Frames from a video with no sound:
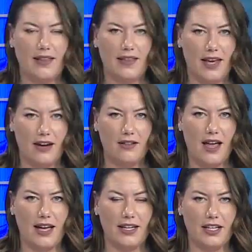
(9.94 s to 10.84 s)
The
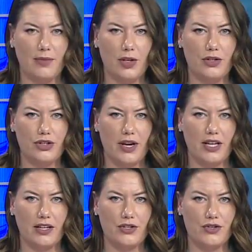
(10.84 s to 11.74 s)
airline and commuter
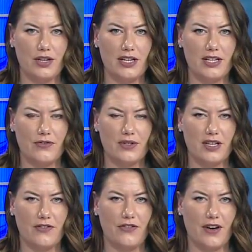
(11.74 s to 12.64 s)
train industries have
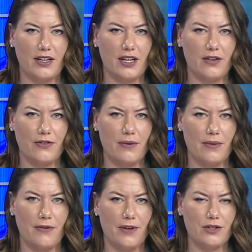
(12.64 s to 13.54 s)
received funding
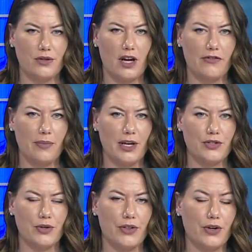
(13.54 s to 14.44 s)
from the federal
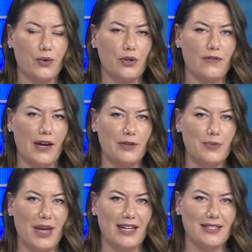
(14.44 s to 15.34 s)
government during the
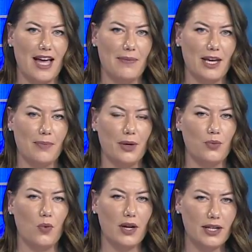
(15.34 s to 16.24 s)
coronavirus pandemic,
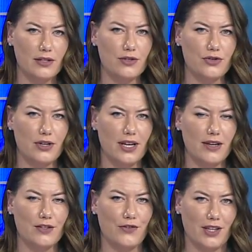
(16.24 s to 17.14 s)
but one
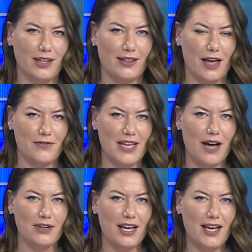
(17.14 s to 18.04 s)
industry is feeling left
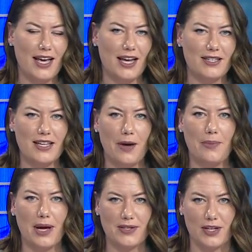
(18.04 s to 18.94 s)
out and is now
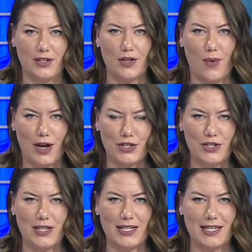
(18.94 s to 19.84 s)
busing to
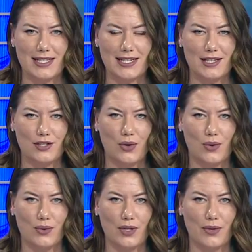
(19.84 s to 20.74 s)
Washington, D.C. to
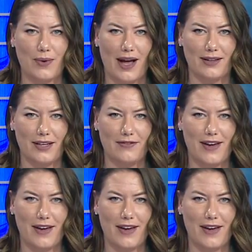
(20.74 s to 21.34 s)
hold a rally.